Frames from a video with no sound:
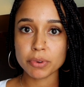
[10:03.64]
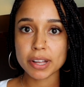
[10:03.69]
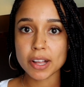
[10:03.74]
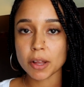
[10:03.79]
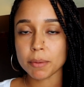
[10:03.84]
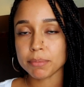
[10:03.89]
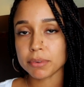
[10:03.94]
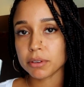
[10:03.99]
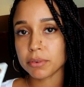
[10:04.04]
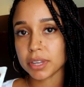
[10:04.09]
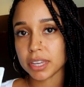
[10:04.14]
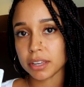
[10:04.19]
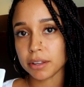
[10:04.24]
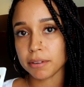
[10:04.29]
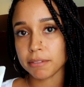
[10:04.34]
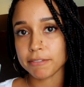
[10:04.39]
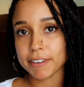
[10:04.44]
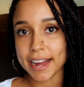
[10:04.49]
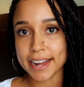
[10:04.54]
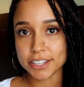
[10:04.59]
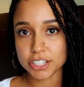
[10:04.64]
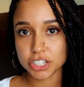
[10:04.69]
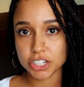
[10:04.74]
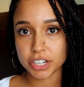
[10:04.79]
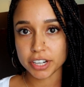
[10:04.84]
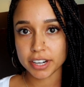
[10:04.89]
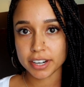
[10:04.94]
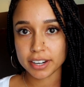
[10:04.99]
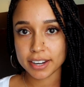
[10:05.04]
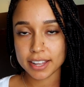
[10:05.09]
will help you heal
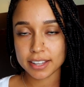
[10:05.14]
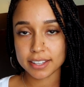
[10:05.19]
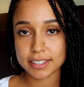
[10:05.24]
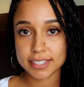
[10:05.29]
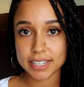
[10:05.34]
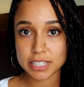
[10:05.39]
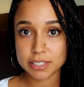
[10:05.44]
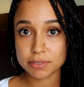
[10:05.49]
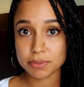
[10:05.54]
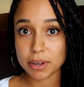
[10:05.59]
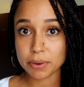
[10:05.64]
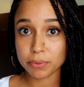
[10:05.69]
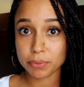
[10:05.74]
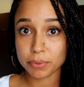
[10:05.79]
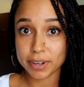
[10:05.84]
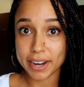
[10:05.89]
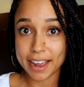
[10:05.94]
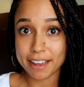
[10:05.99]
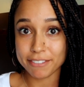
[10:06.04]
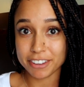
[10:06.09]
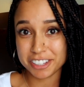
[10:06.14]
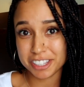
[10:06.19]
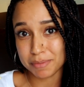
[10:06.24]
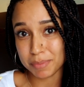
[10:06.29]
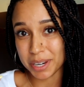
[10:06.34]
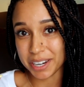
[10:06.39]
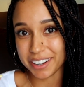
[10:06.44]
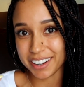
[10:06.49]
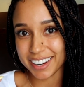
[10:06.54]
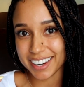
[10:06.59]
faster. At least that's what I've
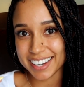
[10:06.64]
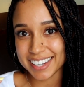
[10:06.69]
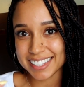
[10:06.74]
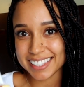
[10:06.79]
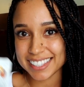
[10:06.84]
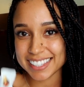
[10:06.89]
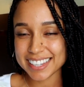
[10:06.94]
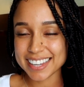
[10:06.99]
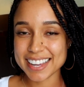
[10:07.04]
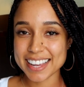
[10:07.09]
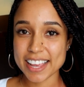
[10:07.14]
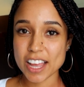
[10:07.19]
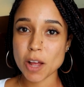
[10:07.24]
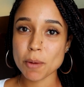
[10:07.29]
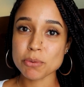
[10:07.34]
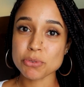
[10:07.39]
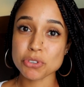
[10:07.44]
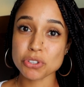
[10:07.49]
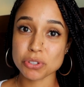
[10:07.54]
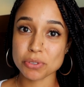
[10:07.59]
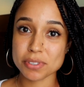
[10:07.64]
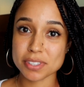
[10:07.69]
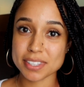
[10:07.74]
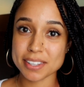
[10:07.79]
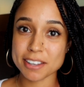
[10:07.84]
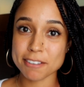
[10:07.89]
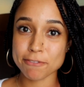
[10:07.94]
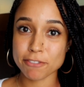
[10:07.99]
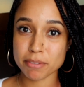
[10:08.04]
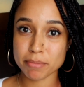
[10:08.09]
experienced. Helps reduce
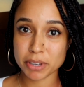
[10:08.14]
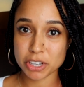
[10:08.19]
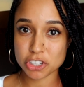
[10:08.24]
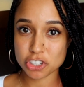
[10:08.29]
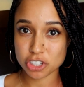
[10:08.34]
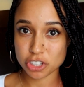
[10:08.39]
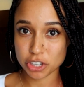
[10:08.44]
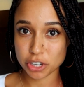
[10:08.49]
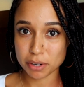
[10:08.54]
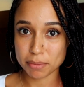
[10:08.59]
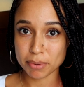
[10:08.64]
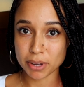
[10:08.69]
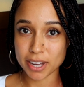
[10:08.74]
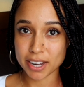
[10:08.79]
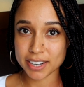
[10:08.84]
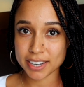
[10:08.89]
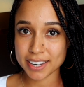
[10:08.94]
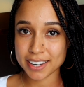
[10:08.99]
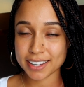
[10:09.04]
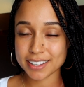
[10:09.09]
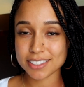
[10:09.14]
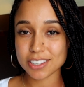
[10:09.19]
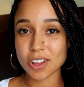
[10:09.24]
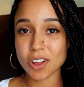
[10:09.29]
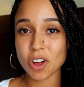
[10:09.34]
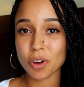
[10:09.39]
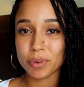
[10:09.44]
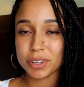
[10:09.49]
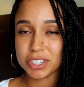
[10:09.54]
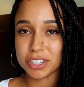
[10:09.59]
the inflammation in your body. It's
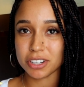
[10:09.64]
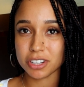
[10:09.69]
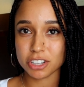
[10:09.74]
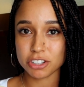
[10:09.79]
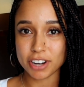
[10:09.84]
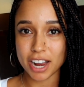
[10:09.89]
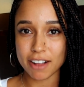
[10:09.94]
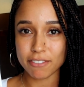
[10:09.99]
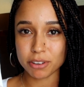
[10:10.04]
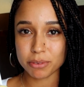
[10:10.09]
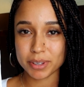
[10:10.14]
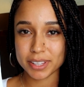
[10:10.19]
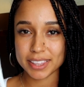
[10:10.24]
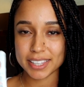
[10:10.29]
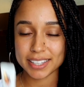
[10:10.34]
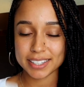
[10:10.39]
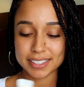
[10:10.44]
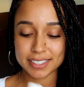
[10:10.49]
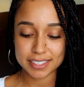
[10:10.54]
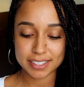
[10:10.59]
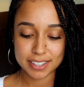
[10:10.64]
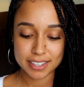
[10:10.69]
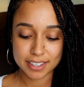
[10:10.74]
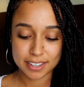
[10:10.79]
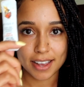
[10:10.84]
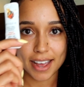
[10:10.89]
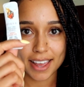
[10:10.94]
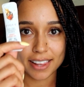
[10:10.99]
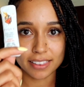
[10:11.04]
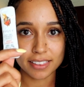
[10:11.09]
always good to travel with these.
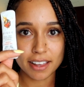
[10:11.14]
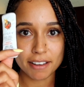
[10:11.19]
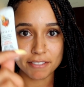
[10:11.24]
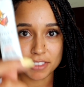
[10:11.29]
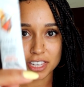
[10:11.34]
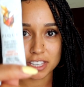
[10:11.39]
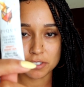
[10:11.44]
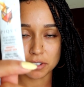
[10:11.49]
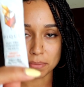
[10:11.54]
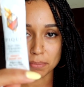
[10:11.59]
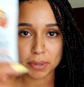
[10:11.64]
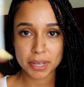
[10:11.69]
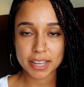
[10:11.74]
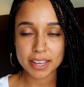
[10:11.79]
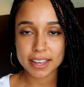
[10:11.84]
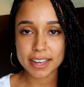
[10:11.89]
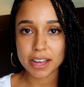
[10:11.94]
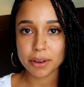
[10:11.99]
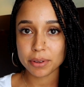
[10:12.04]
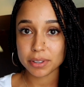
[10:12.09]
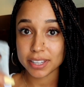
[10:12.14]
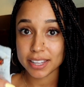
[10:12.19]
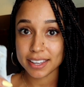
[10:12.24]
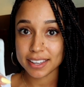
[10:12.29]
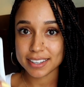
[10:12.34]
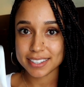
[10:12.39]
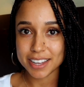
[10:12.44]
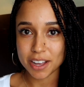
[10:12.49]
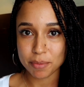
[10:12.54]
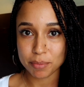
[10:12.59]
I love these from Peak. I will
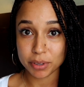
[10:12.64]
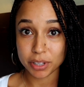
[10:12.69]
link it down